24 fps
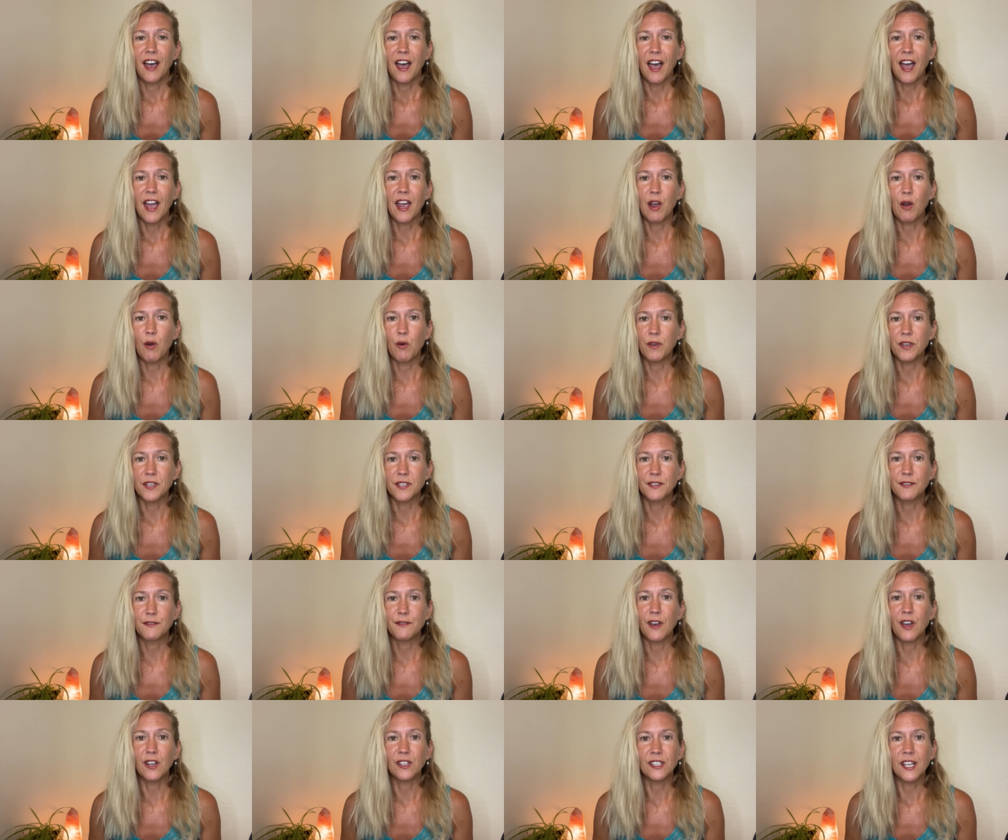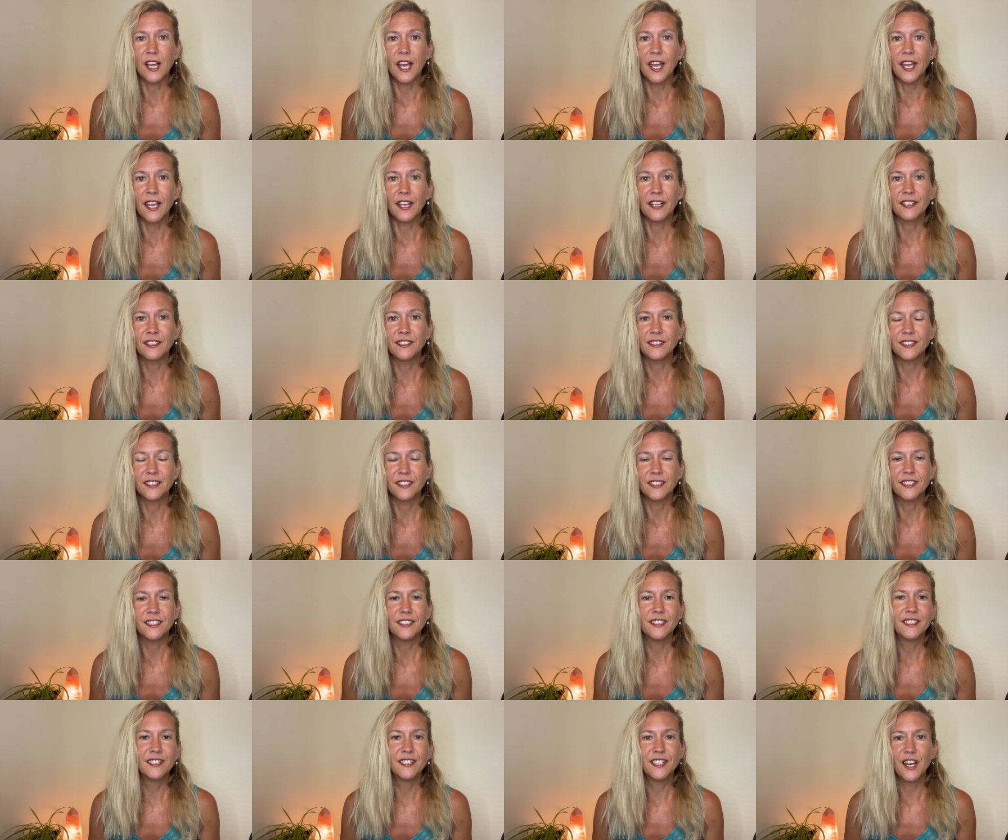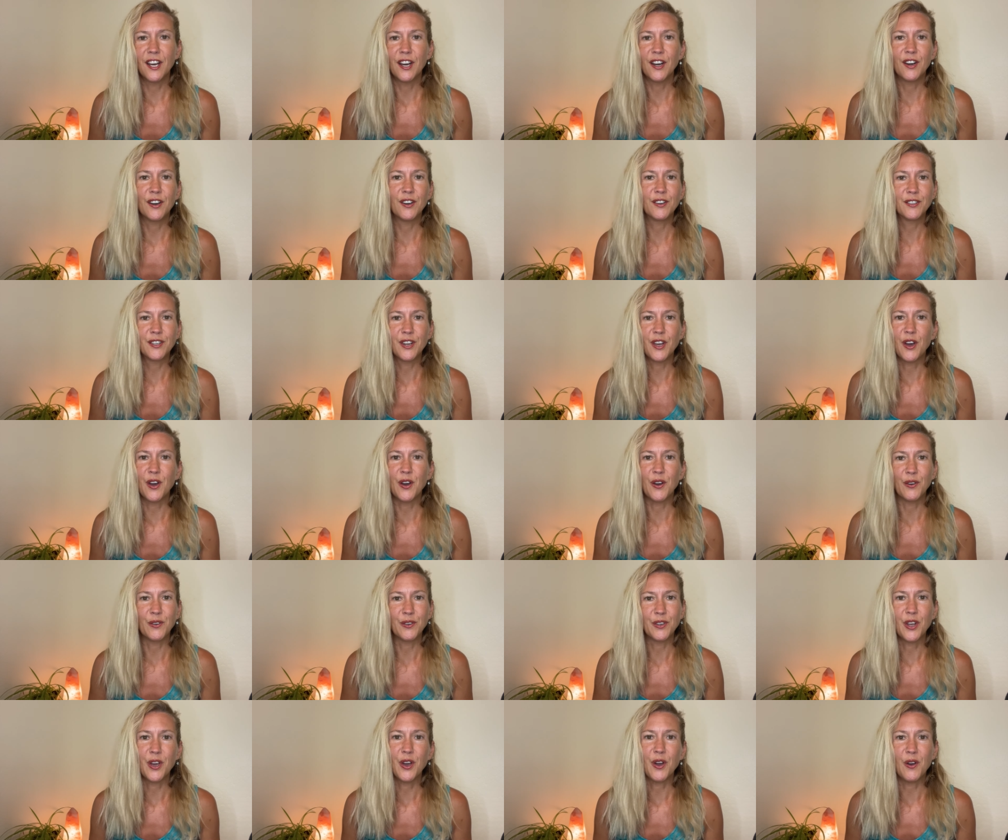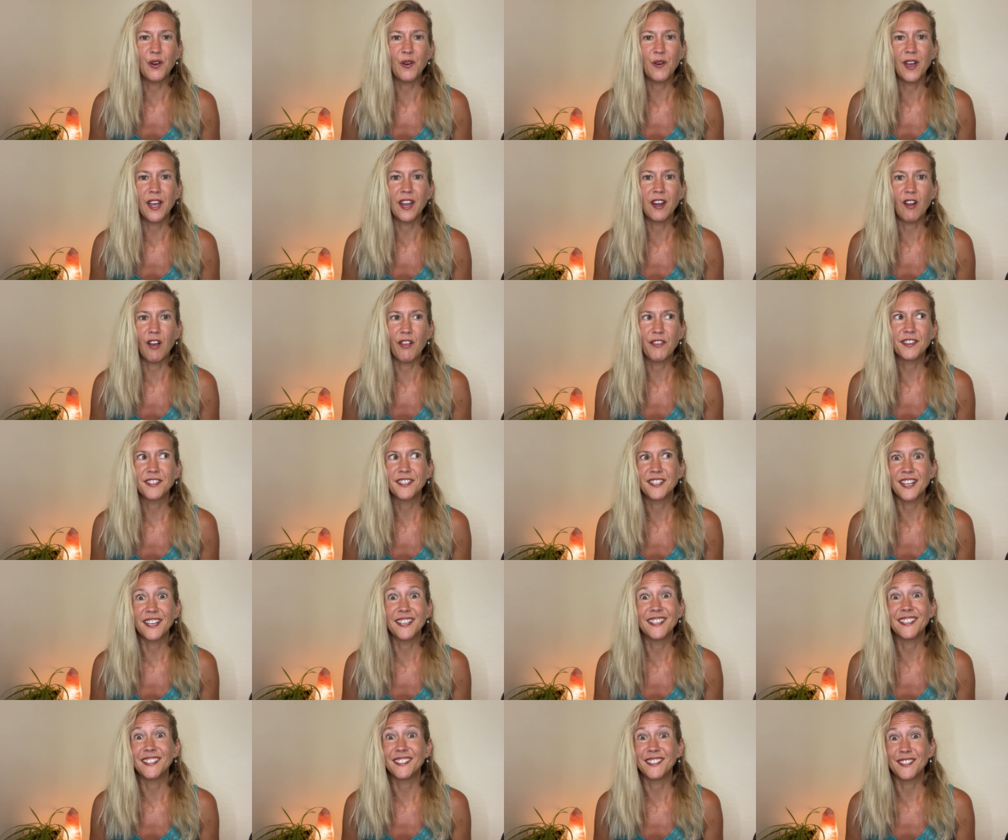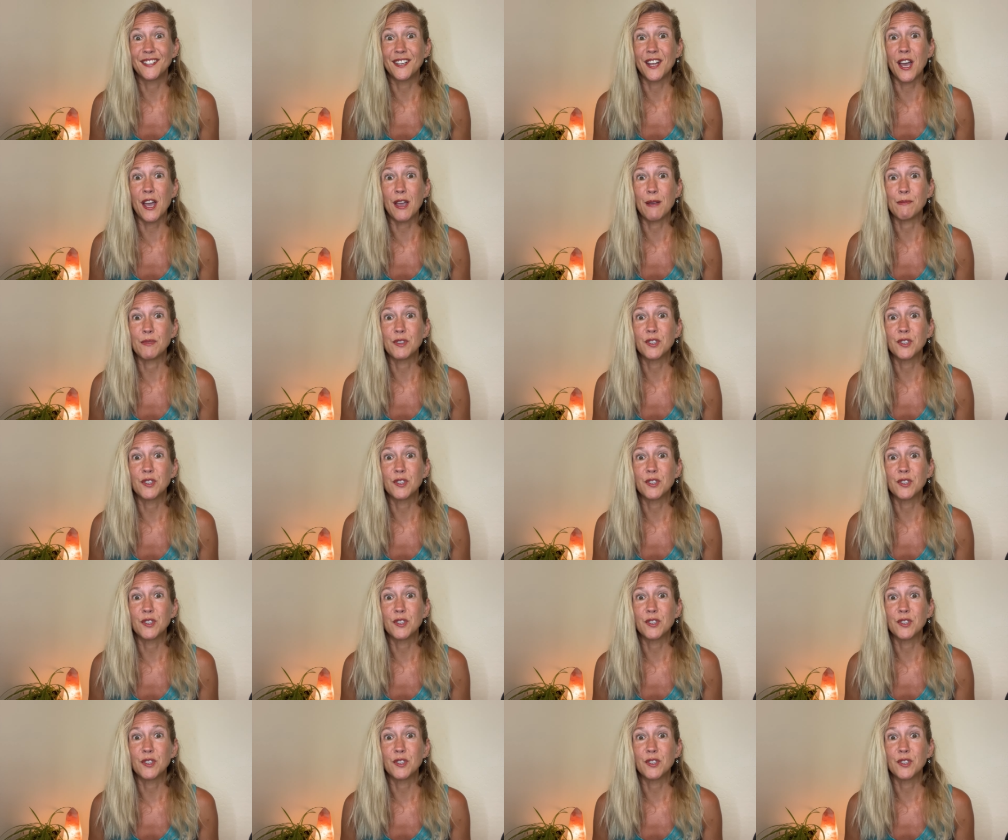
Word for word: I always felt like, no, no, no, and all of a sudden it's time.